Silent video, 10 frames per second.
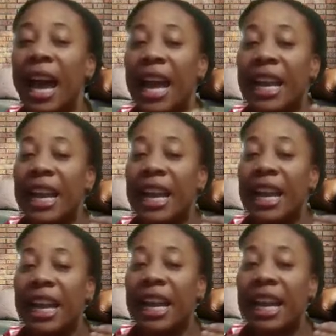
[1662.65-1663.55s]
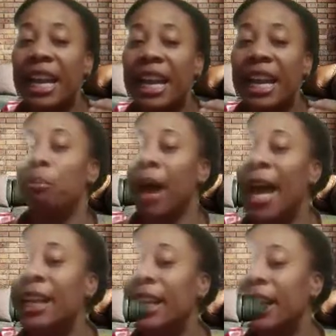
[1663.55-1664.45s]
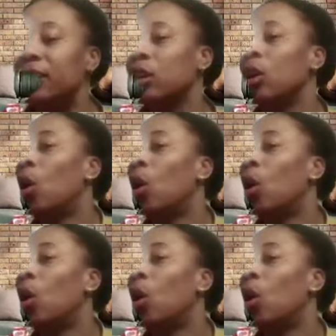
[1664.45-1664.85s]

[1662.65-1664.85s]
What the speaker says: and industrial mandate.